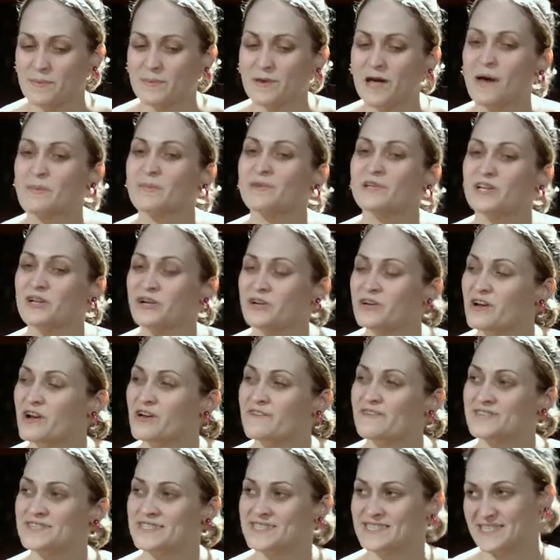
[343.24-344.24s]
I'm, am a little
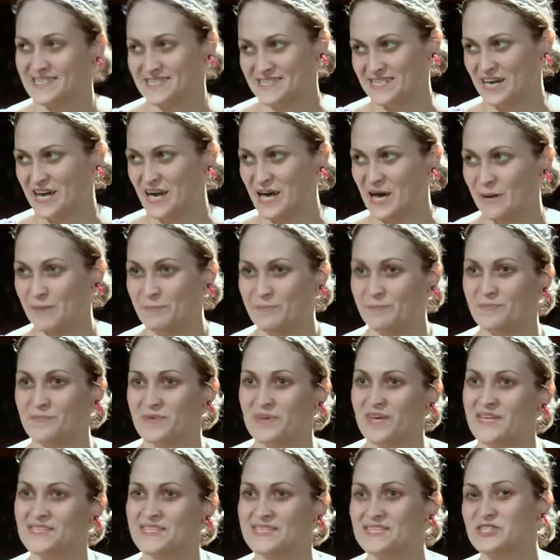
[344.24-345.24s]
nervous this time
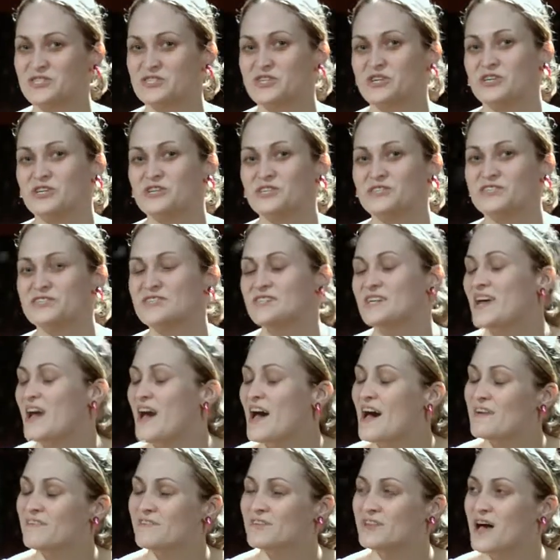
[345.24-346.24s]
because really? these girls
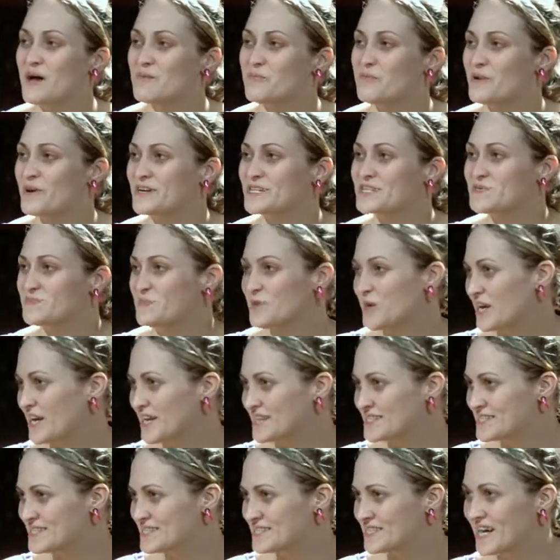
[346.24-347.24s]
have a lot more
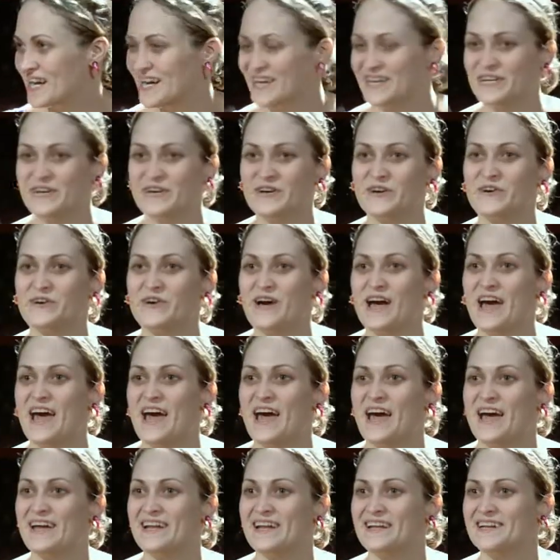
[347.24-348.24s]
experience than I do,
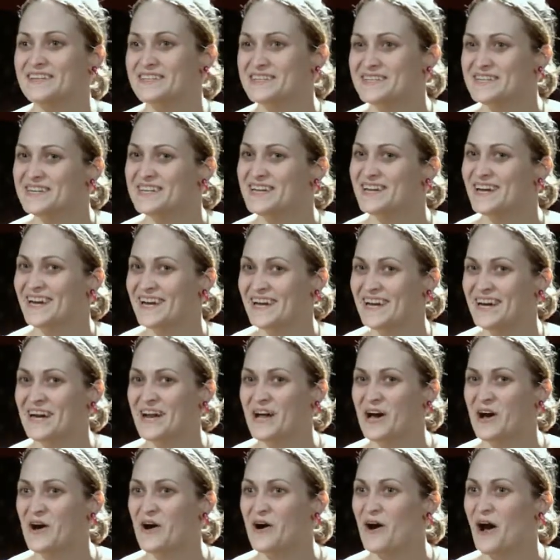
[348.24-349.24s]
and you
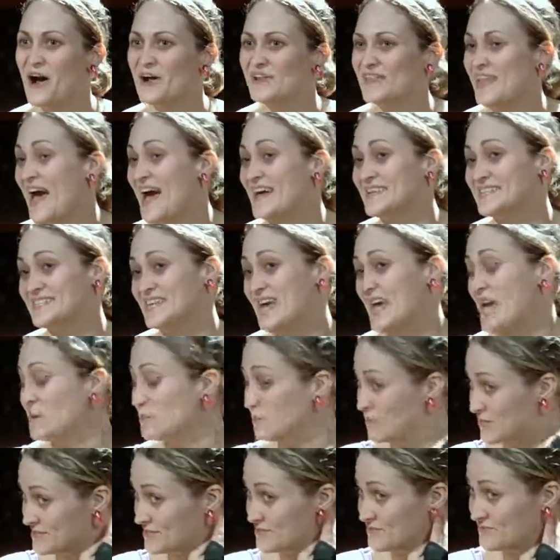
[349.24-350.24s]
know, our last
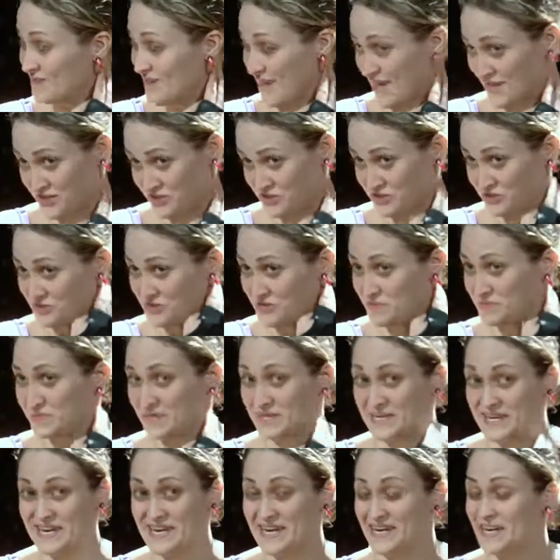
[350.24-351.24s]
game was
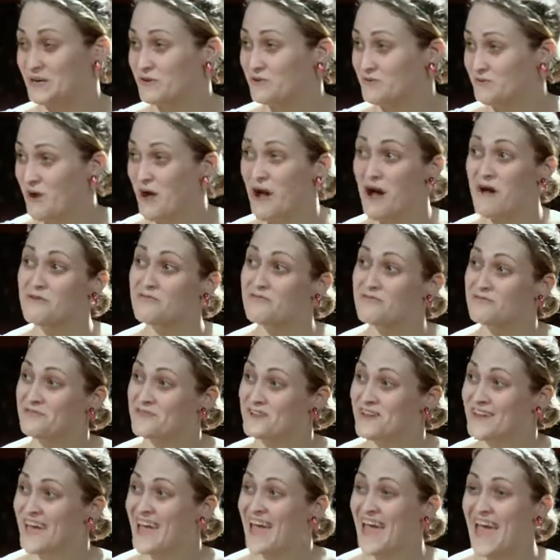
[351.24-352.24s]
extremely rough,
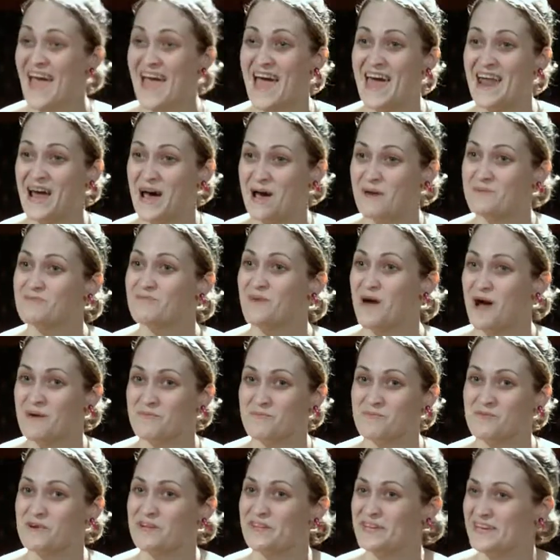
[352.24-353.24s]
and yeah. I'm,
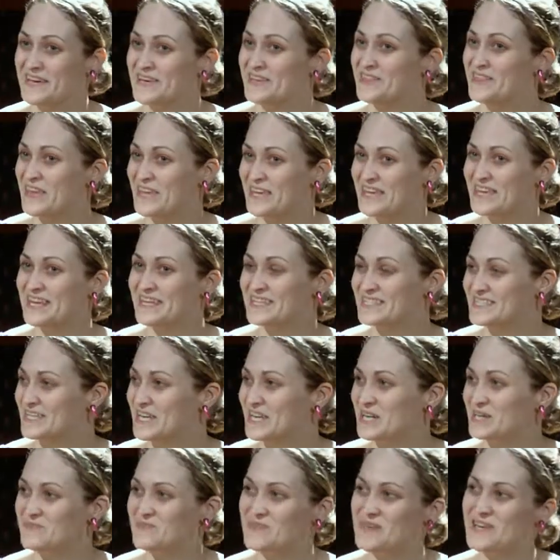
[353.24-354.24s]
I'm really thinking it's
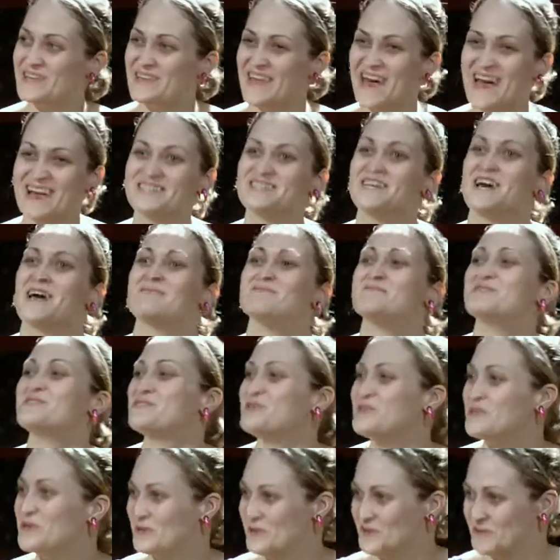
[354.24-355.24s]
going to be that times two.
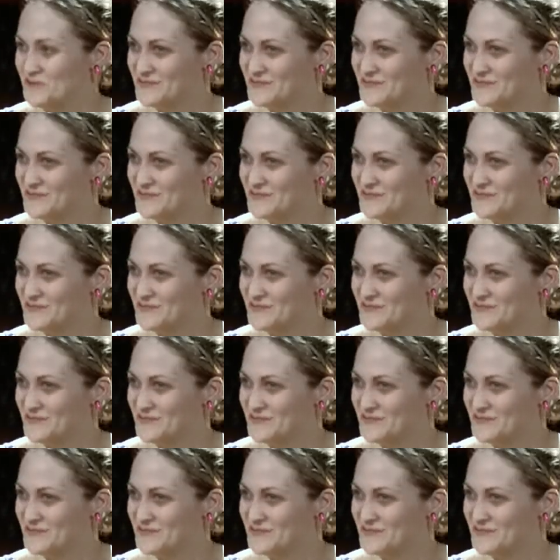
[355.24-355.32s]
So